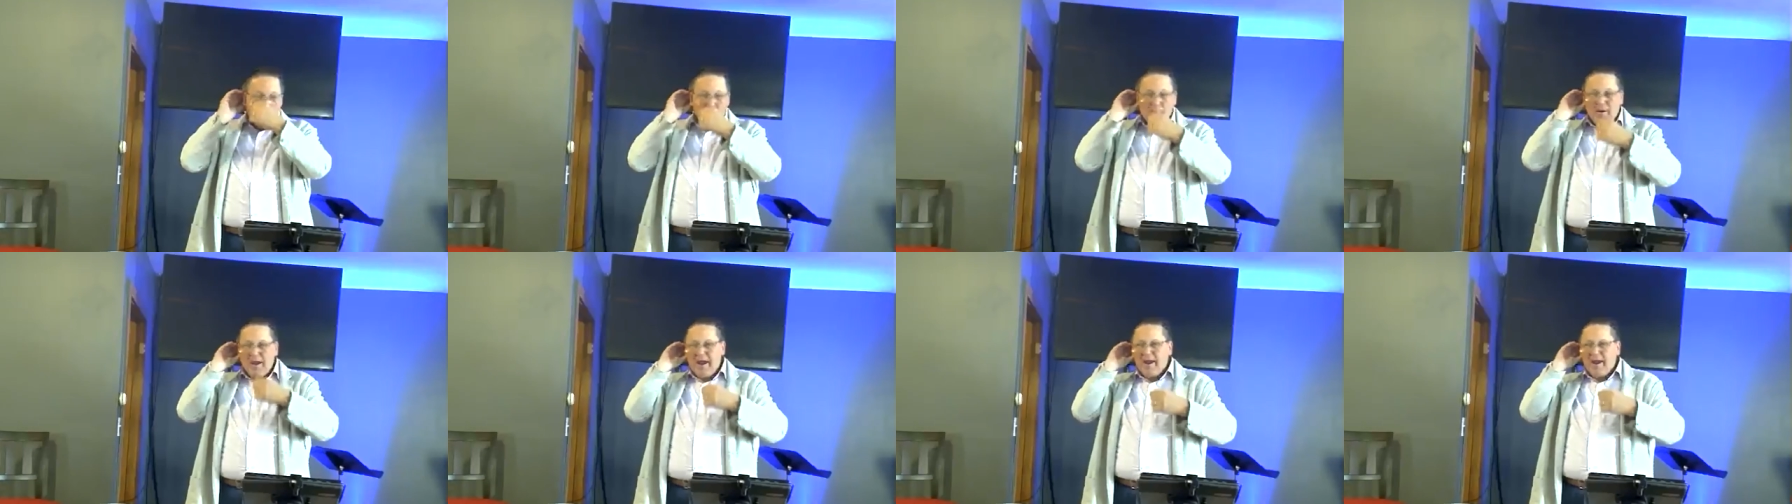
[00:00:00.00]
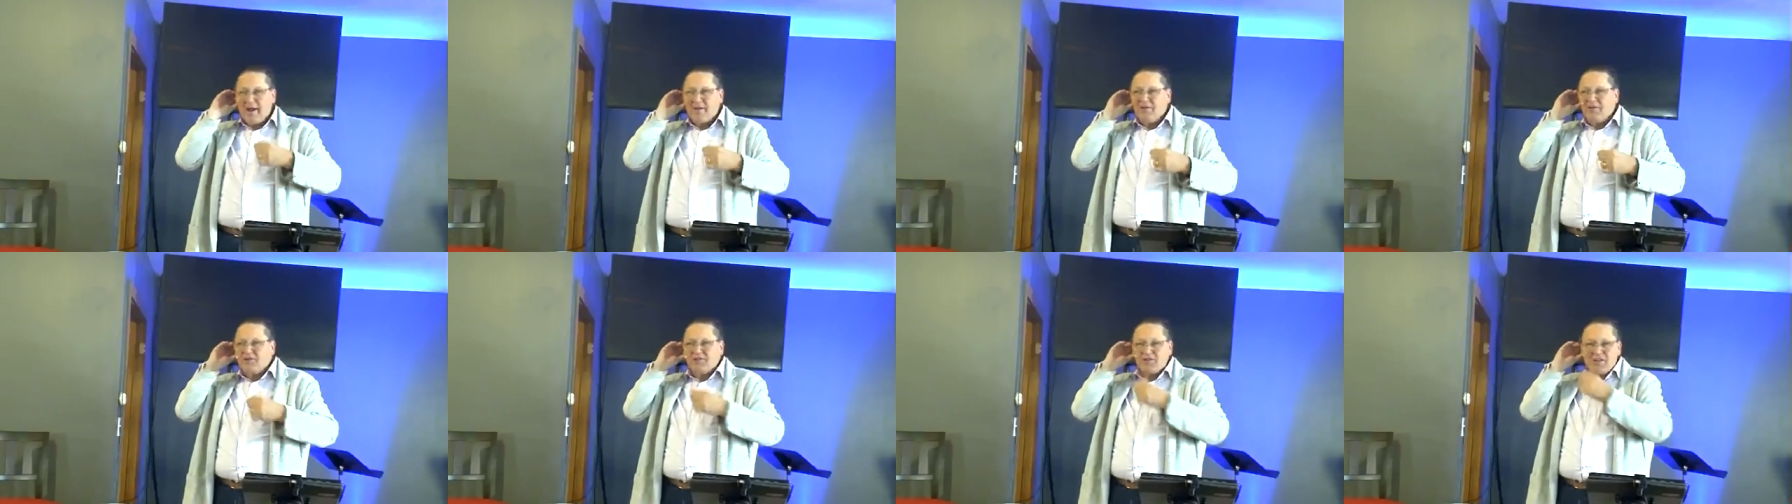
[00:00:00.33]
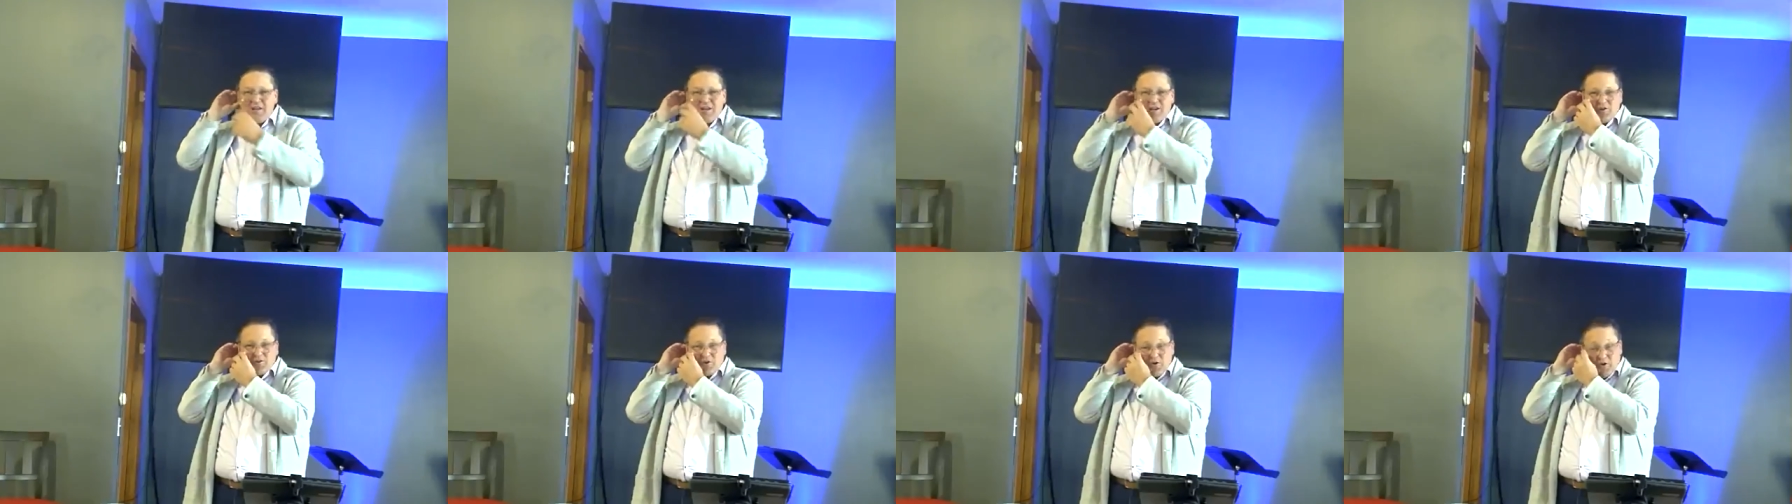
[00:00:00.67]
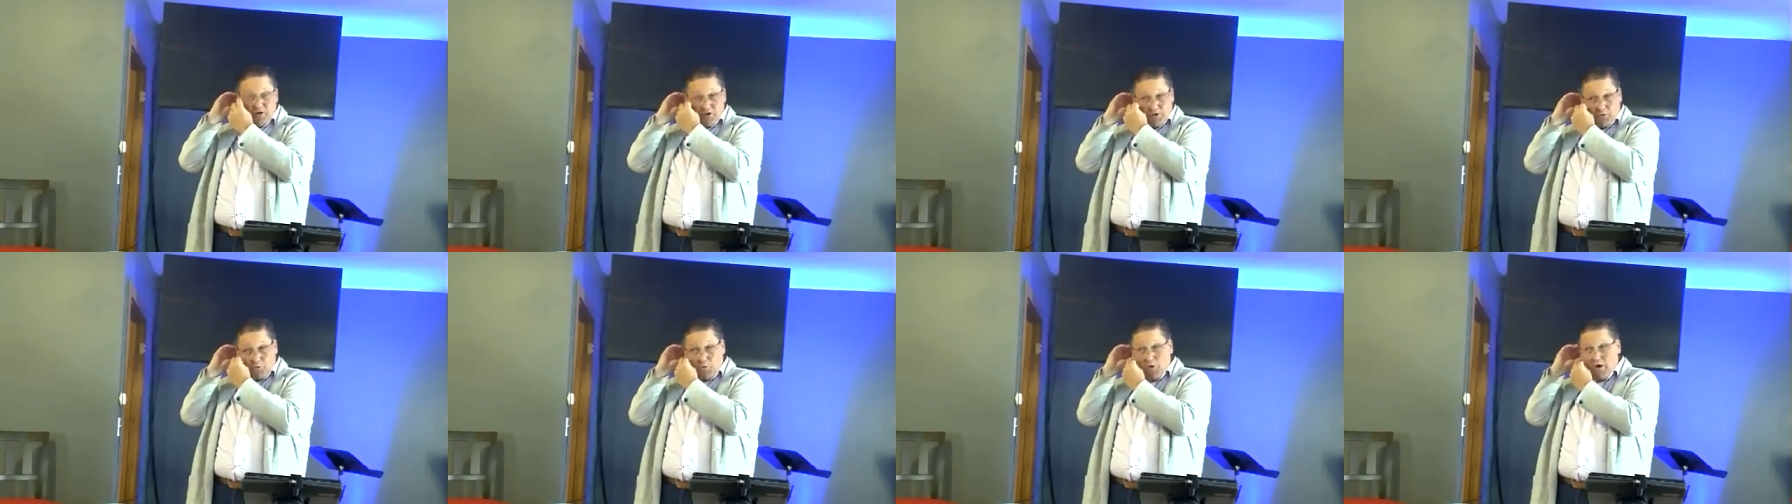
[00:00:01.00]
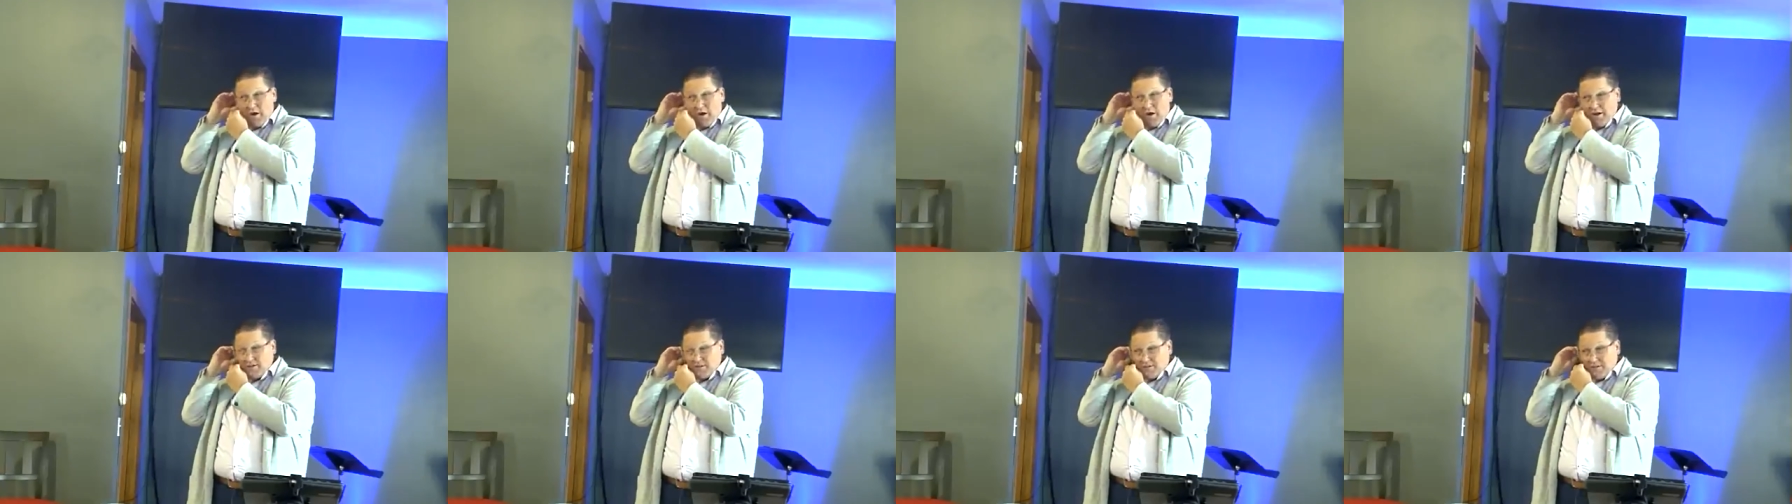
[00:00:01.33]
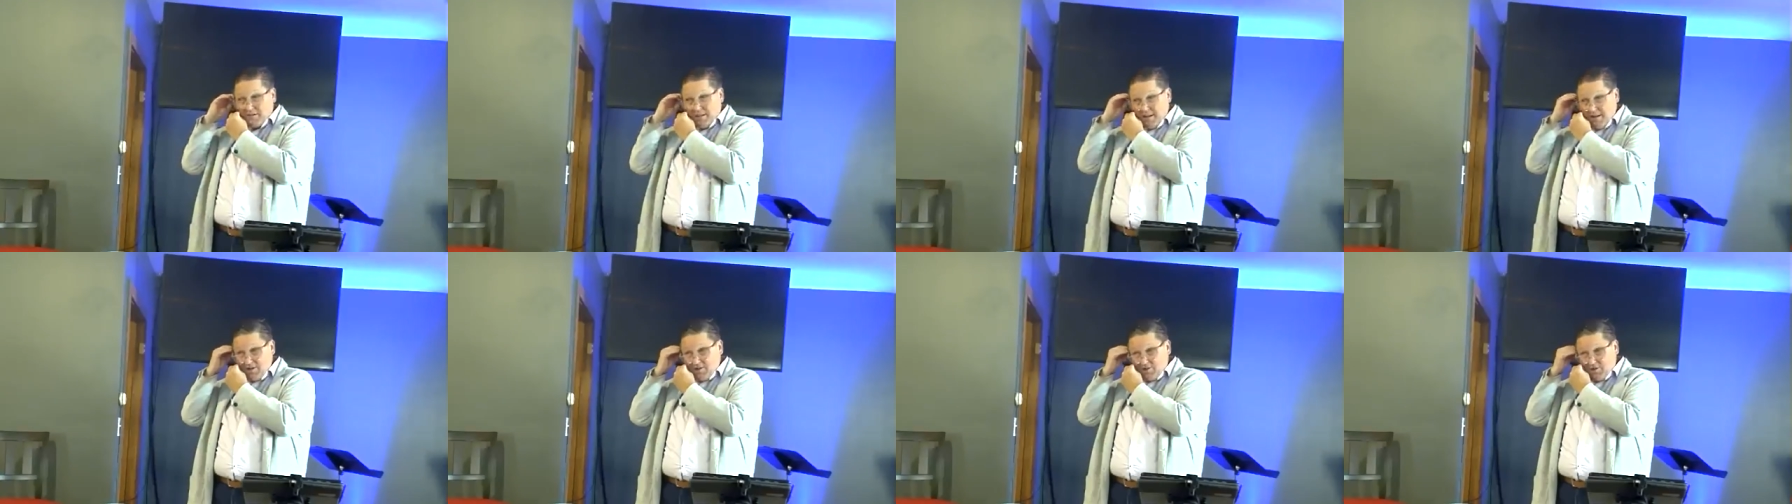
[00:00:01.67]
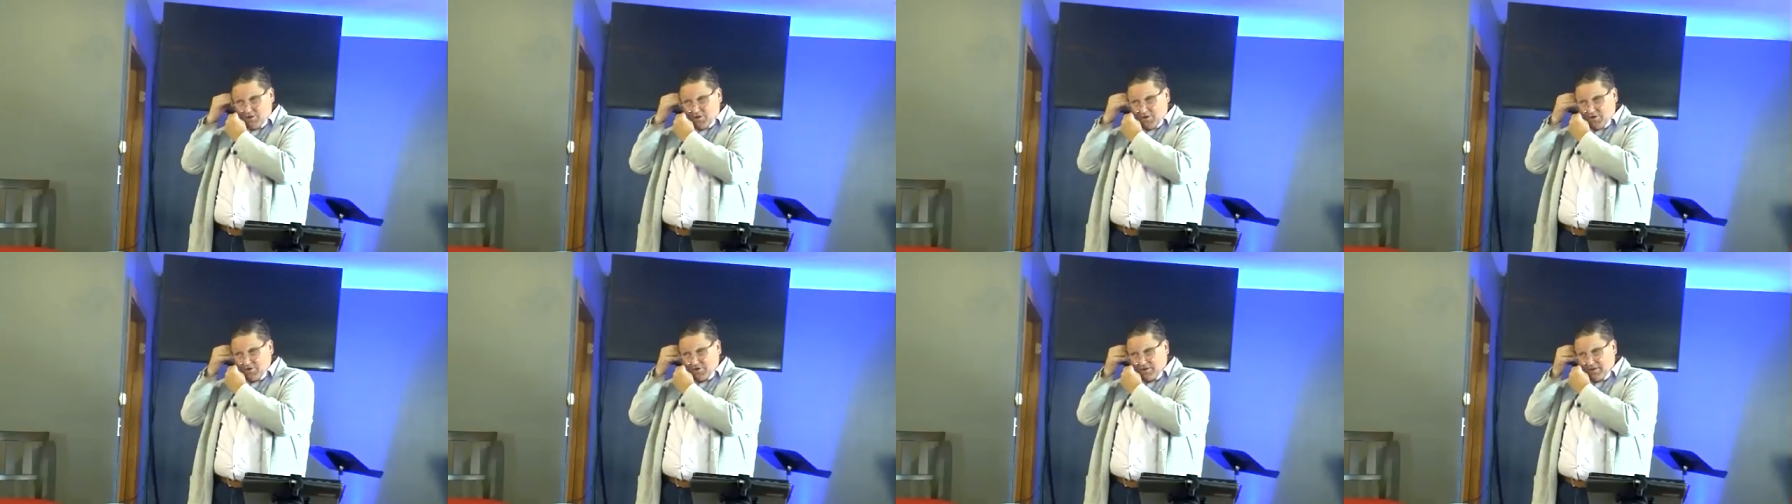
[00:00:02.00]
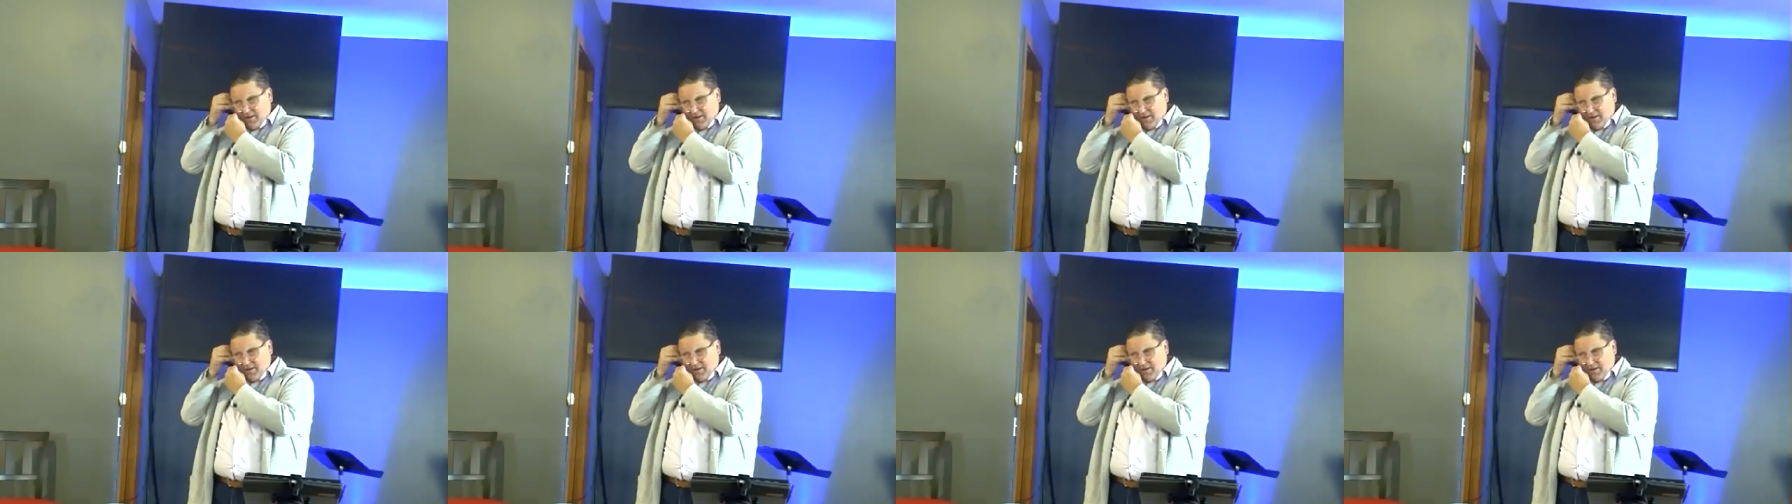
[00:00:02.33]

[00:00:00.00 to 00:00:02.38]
Pay unto Caesar's what is Caesar's,